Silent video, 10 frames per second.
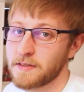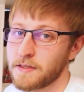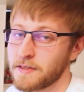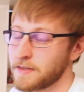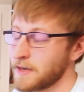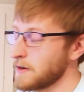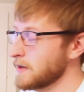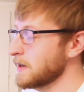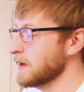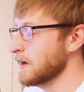
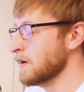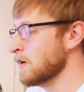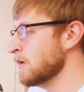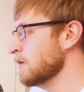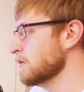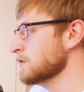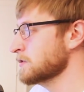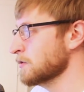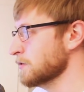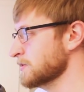Sell it in all
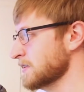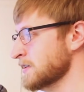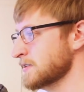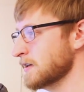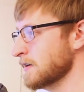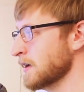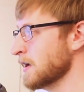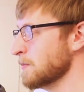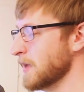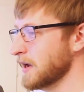those groups. List it,
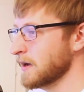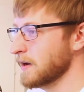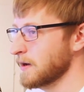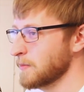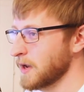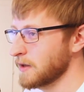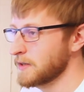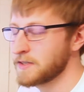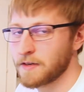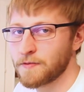make a
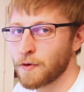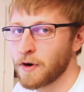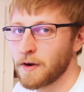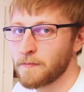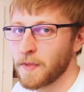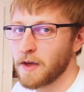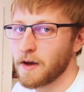listing for it.